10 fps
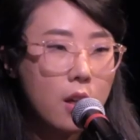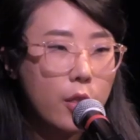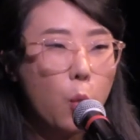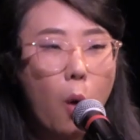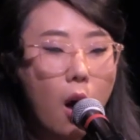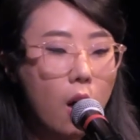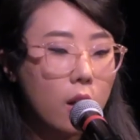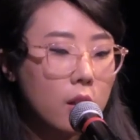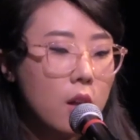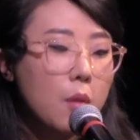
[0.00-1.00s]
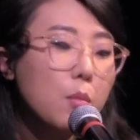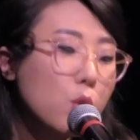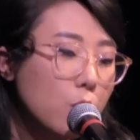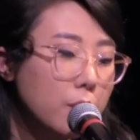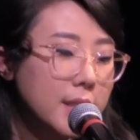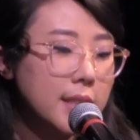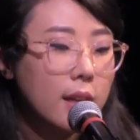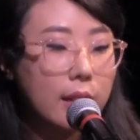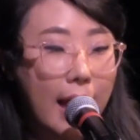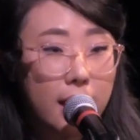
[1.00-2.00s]
The wall moves
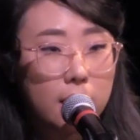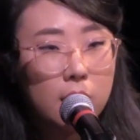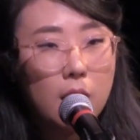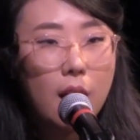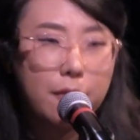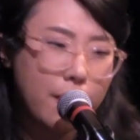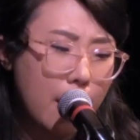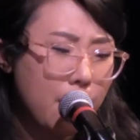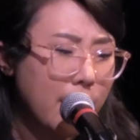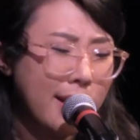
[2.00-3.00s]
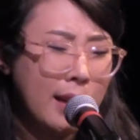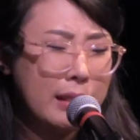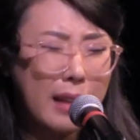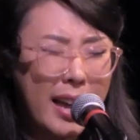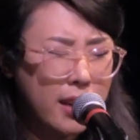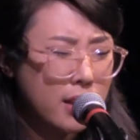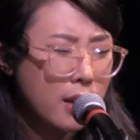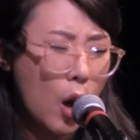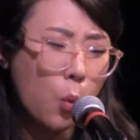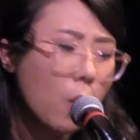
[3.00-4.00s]
like a fairy, like
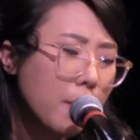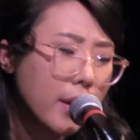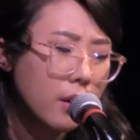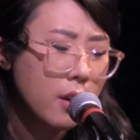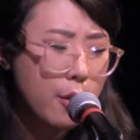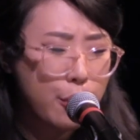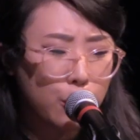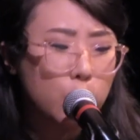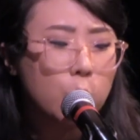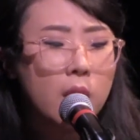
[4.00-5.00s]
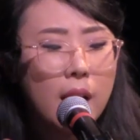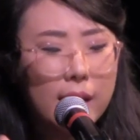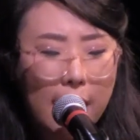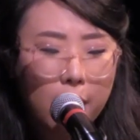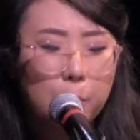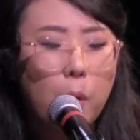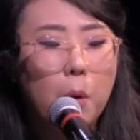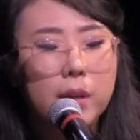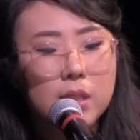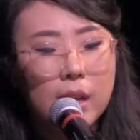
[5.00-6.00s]
a woman through an
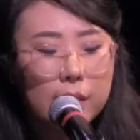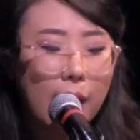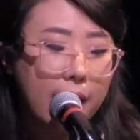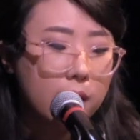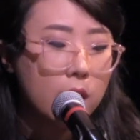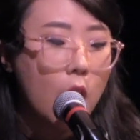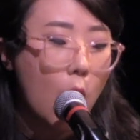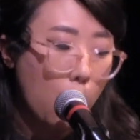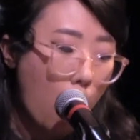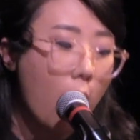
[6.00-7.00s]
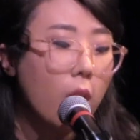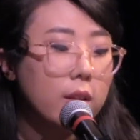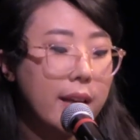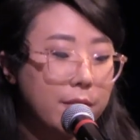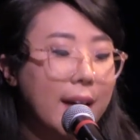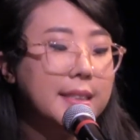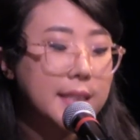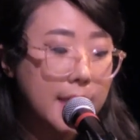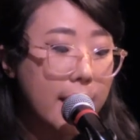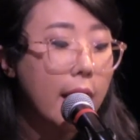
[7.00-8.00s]
airport, like a wall. If I
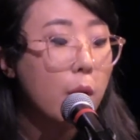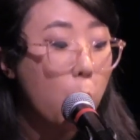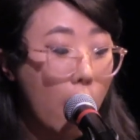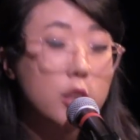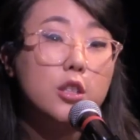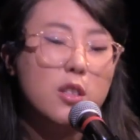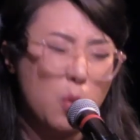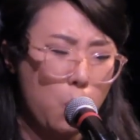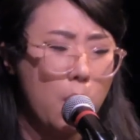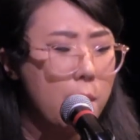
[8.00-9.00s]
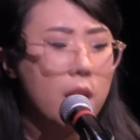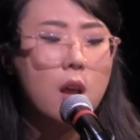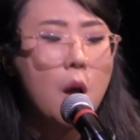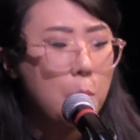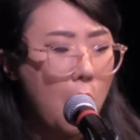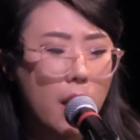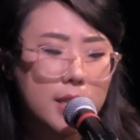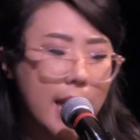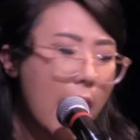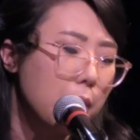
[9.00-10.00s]
say I watched the woman
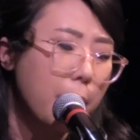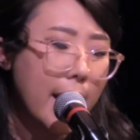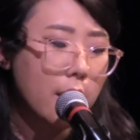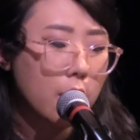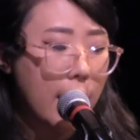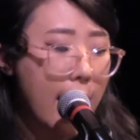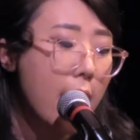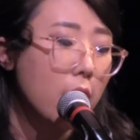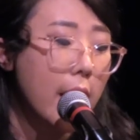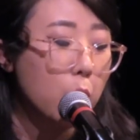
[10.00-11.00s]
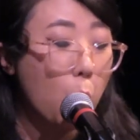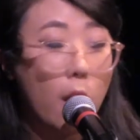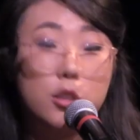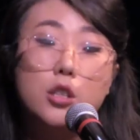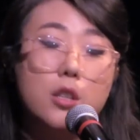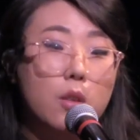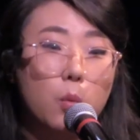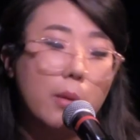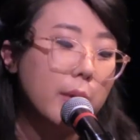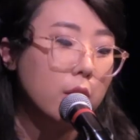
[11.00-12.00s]
brought down by her hair and watched the
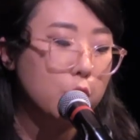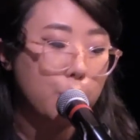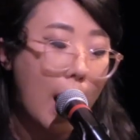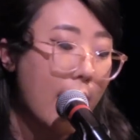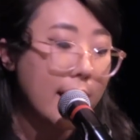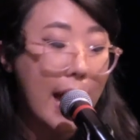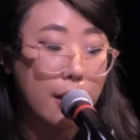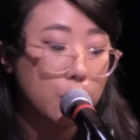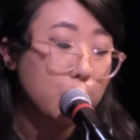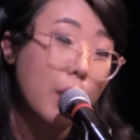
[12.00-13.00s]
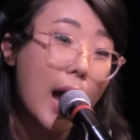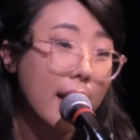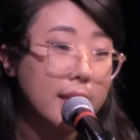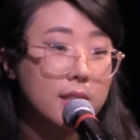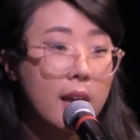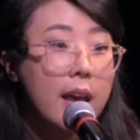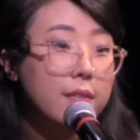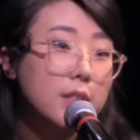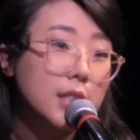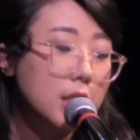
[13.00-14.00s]
woman cry and cried,
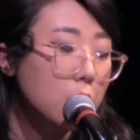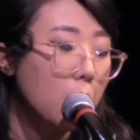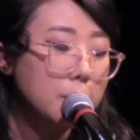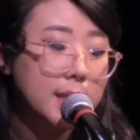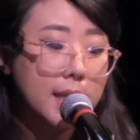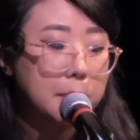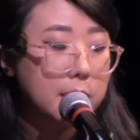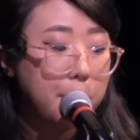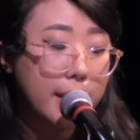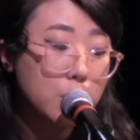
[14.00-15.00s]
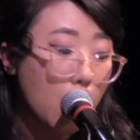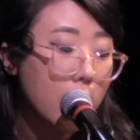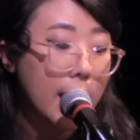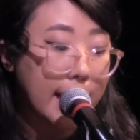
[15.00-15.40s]
if the storm skips my door